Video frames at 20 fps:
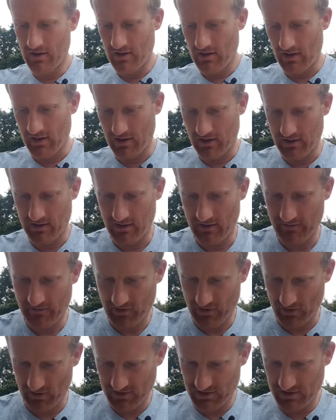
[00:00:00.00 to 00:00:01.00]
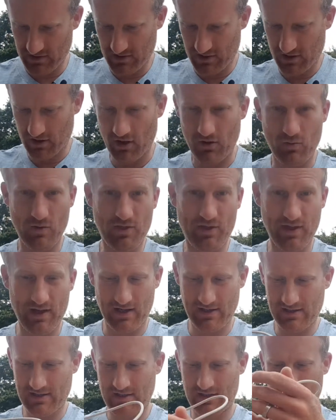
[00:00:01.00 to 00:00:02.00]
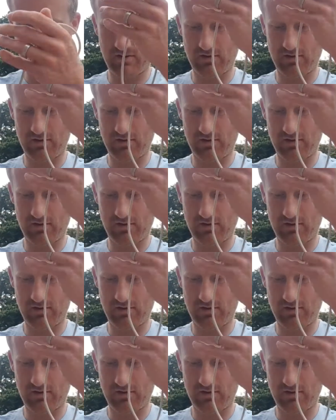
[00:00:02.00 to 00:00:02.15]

I've got to go with that,